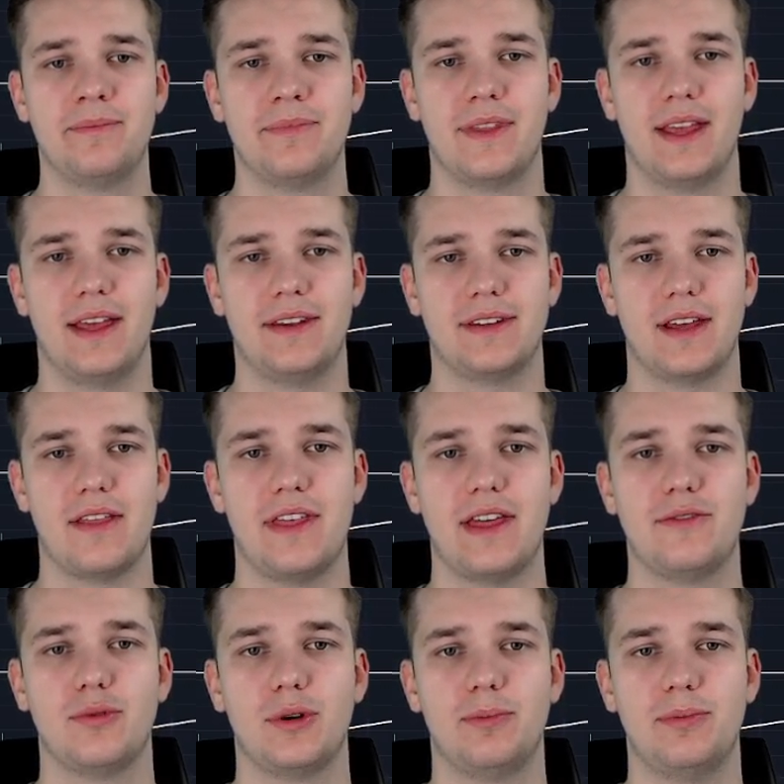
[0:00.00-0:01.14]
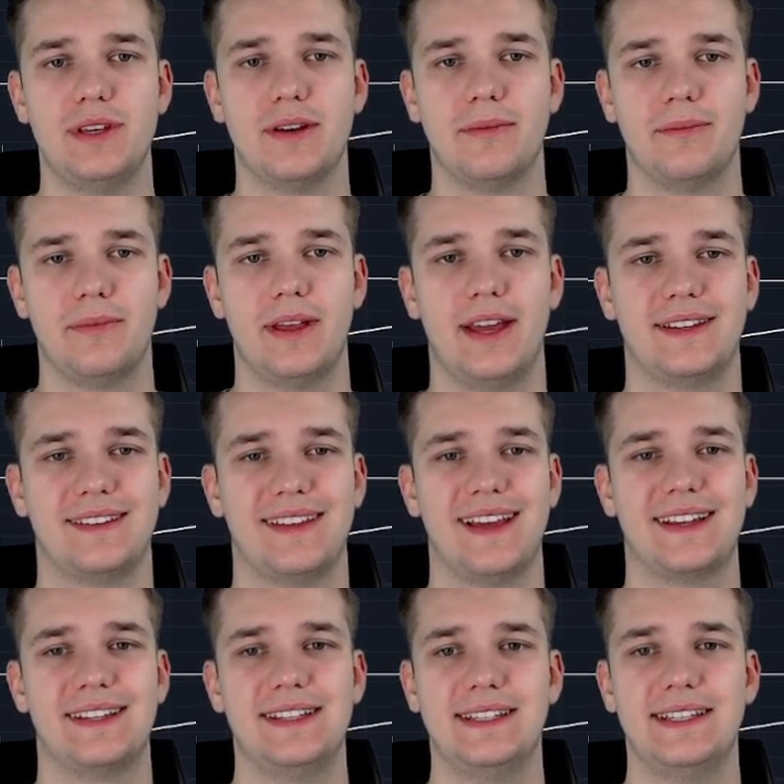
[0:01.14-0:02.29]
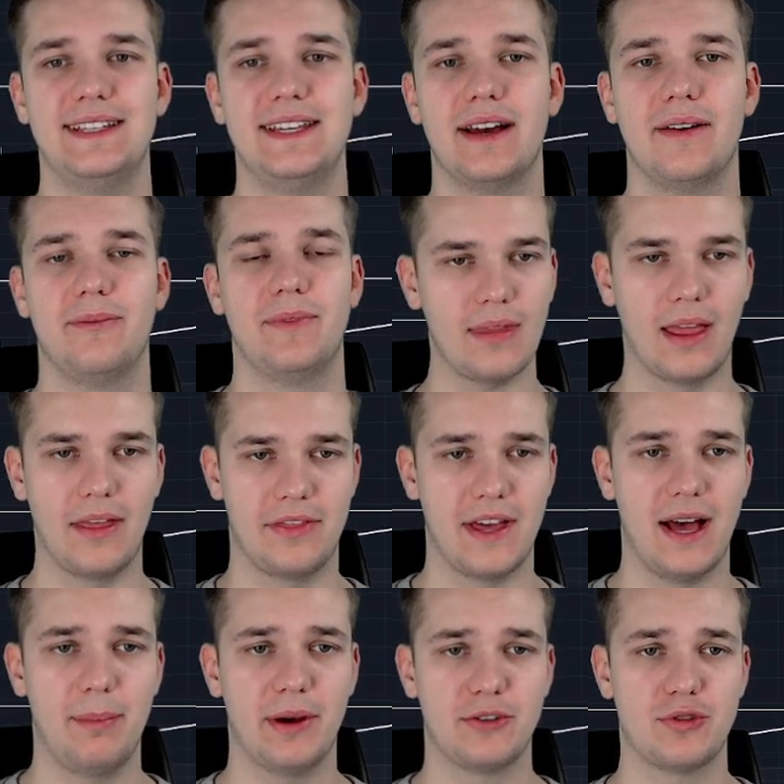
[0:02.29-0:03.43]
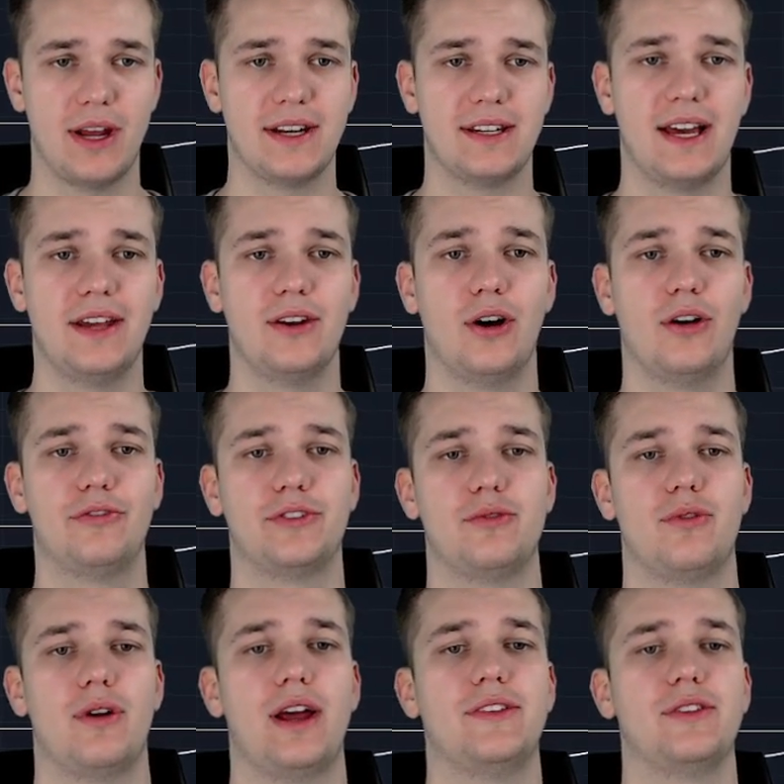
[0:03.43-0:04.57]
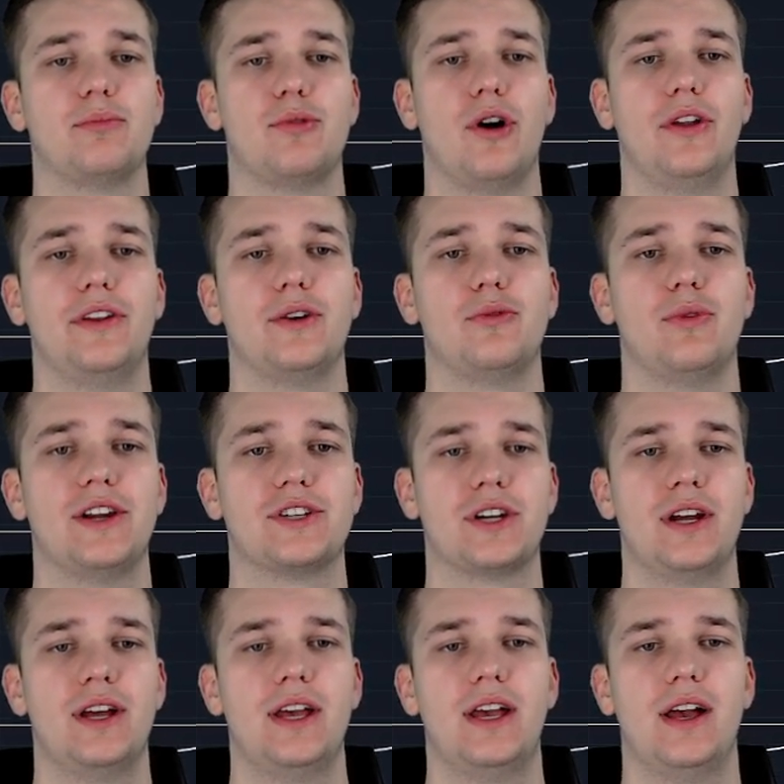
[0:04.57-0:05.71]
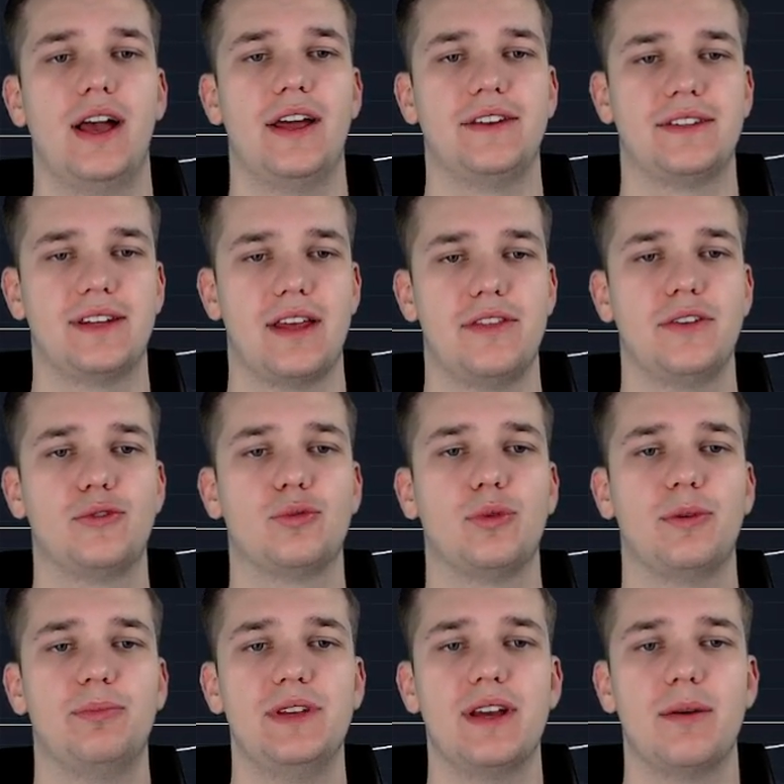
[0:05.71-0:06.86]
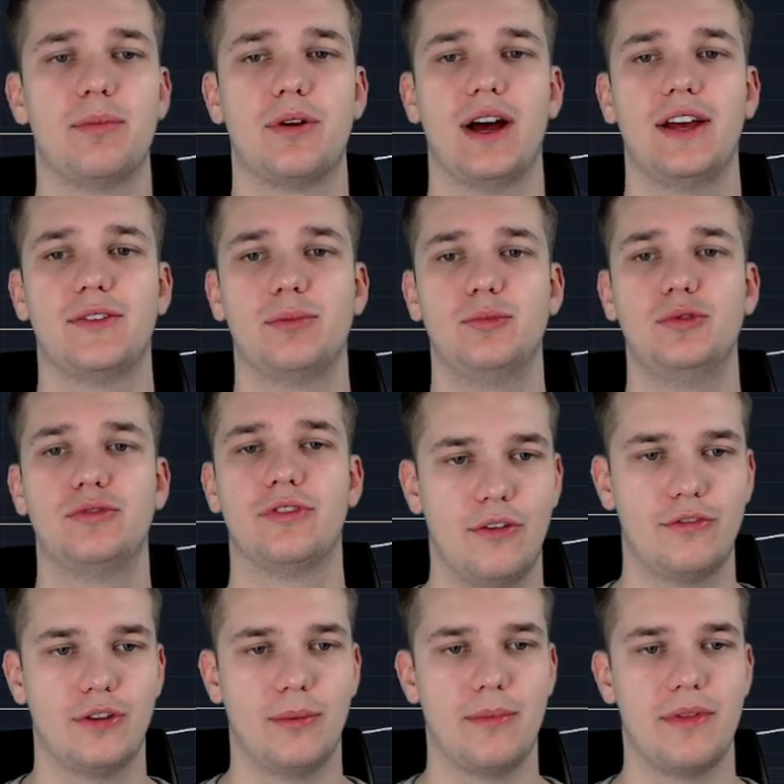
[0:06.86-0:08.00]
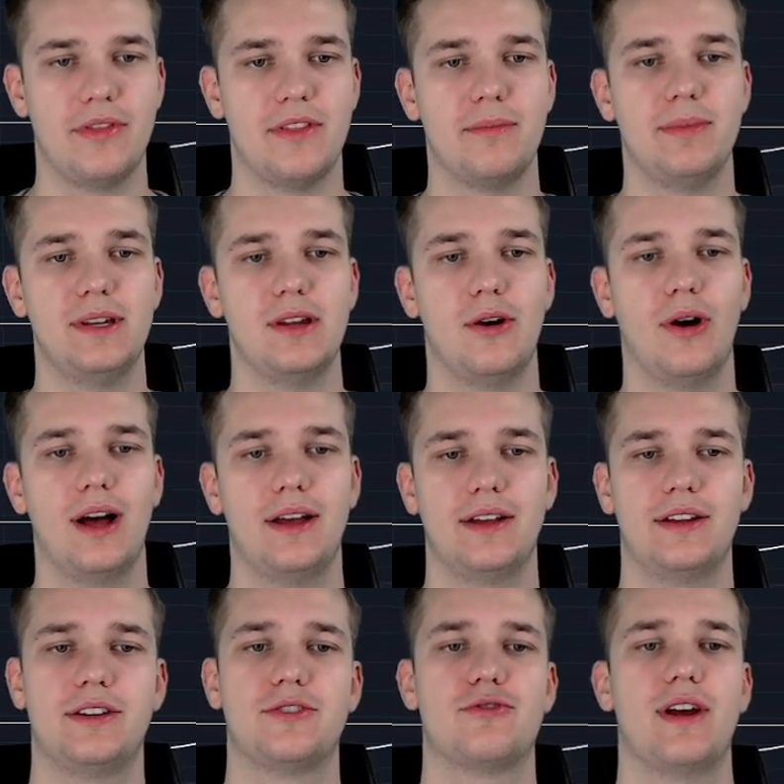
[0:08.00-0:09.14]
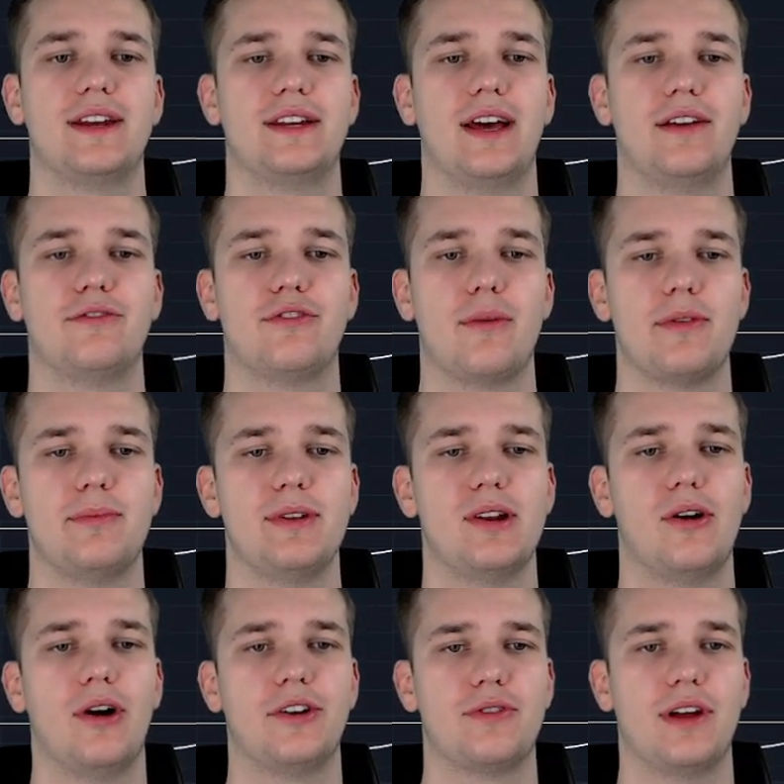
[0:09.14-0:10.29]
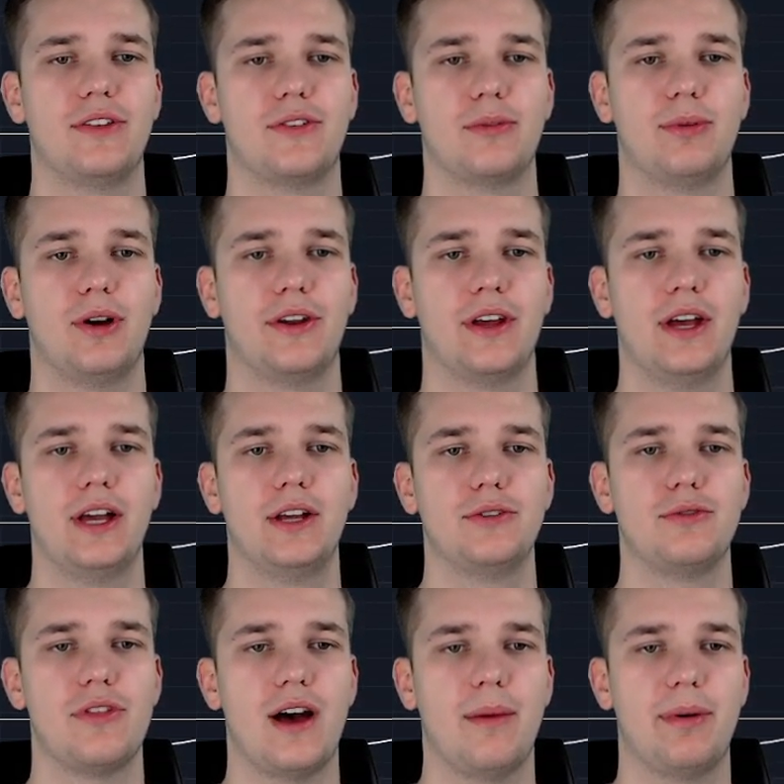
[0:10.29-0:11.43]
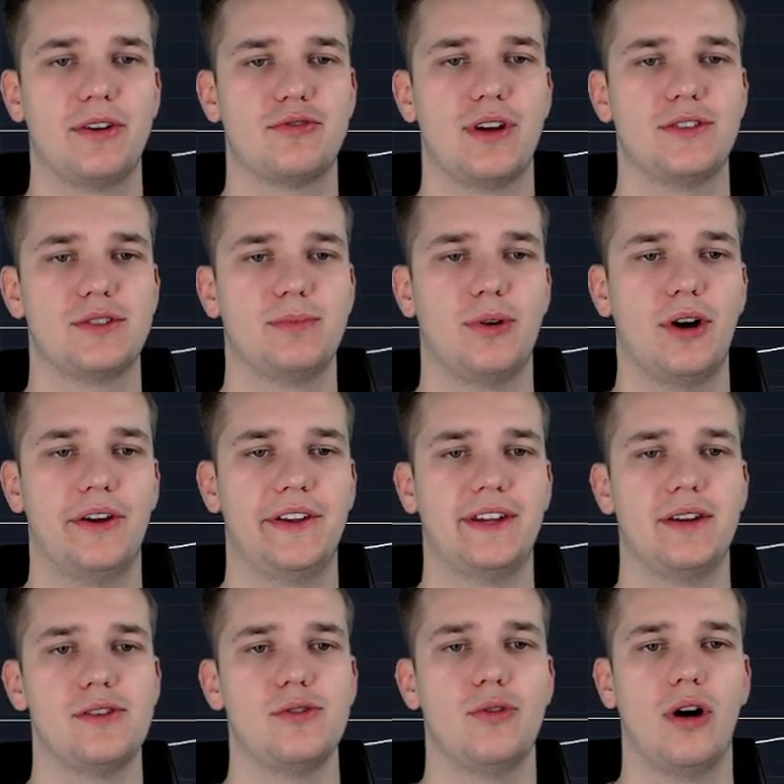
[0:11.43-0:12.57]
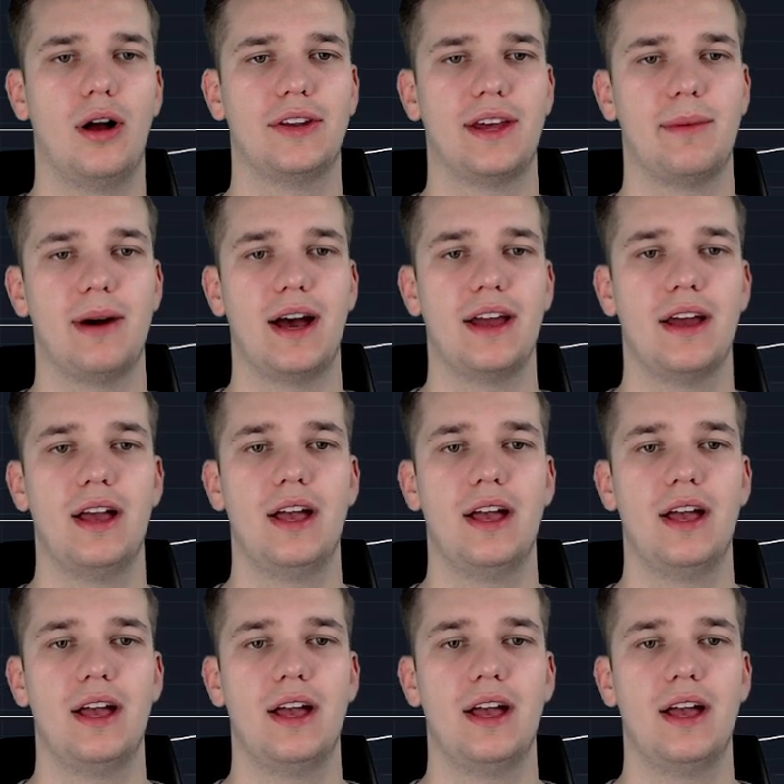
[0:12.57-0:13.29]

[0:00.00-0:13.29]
and that would be exactly here at the upper trend line of the rising broadening wedge. And this would be a price move from the below trend line, from the below trend support to the upper trend support and a new all-time high,